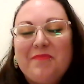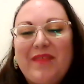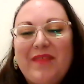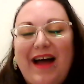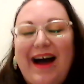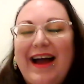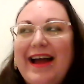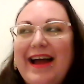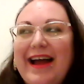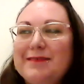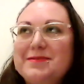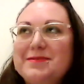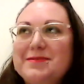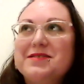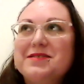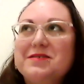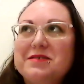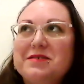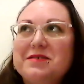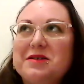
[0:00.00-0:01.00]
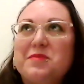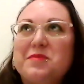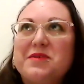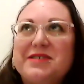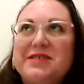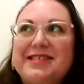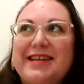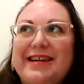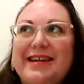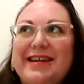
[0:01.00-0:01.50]
I absolutely
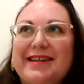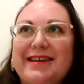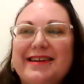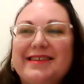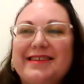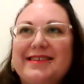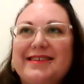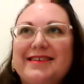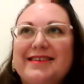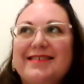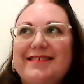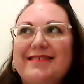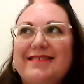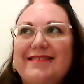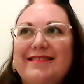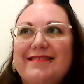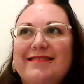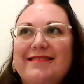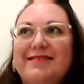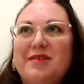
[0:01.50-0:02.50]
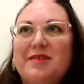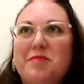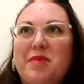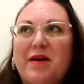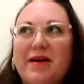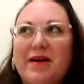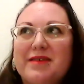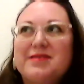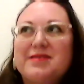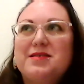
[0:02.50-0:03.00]
appreciated the
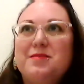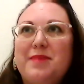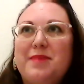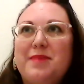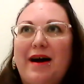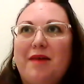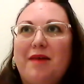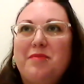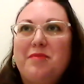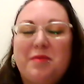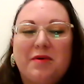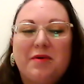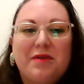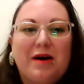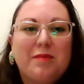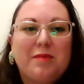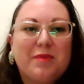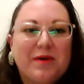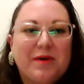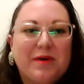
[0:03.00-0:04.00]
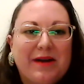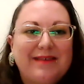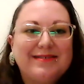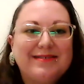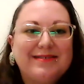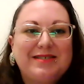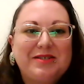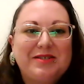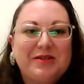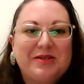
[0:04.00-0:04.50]
parts about people not
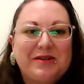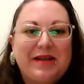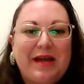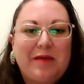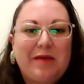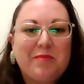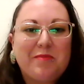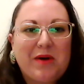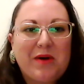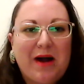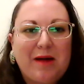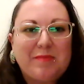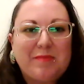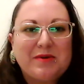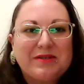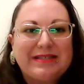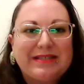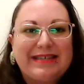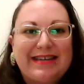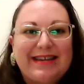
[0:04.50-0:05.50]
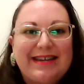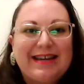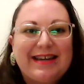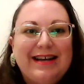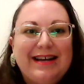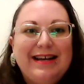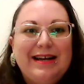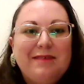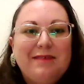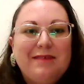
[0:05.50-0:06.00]
pronouncing your name properly.
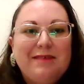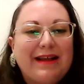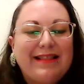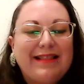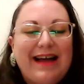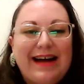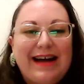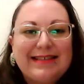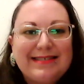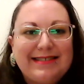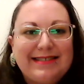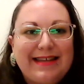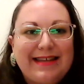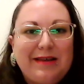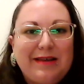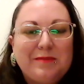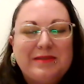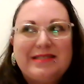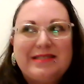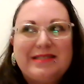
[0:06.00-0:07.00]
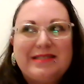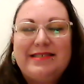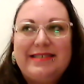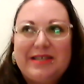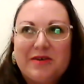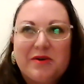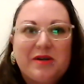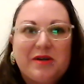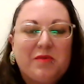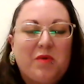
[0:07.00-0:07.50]
My last name is
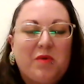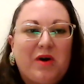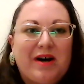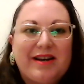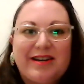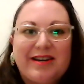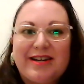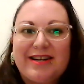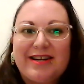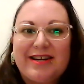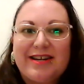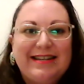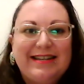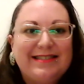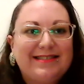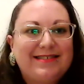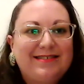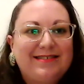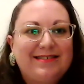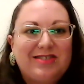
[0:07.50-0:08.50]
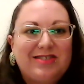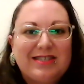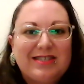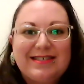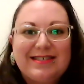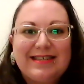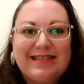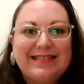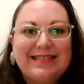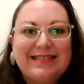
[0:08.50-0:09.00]
Deerenwater. It's
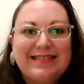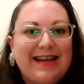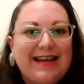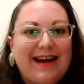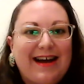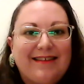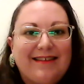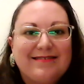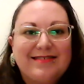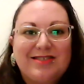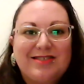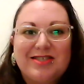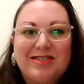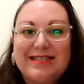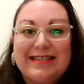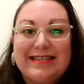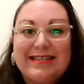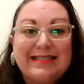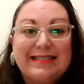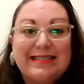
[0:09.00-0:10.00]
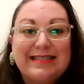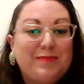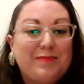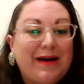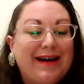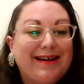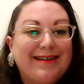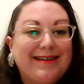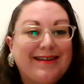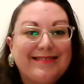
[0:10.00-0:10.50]
just like it sounds, just like it's
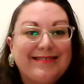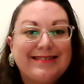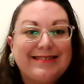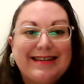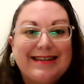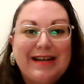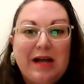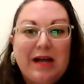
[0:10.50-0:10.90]
spelled.